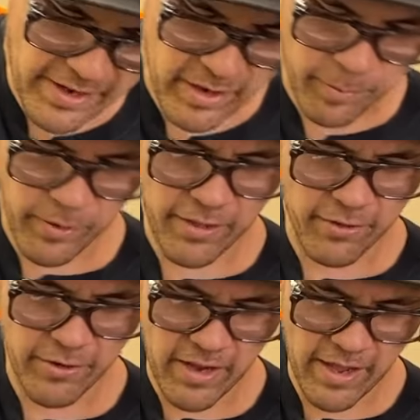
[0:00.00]
up rather
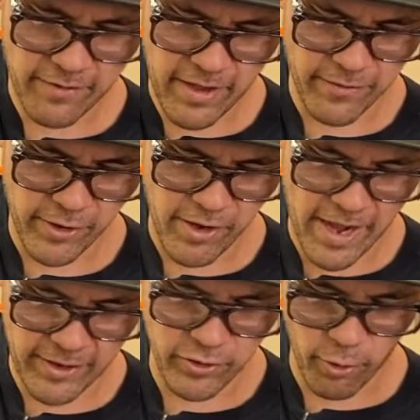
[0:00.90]
than having your
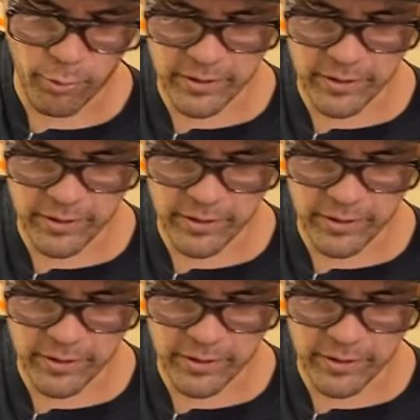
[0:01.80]
hand totally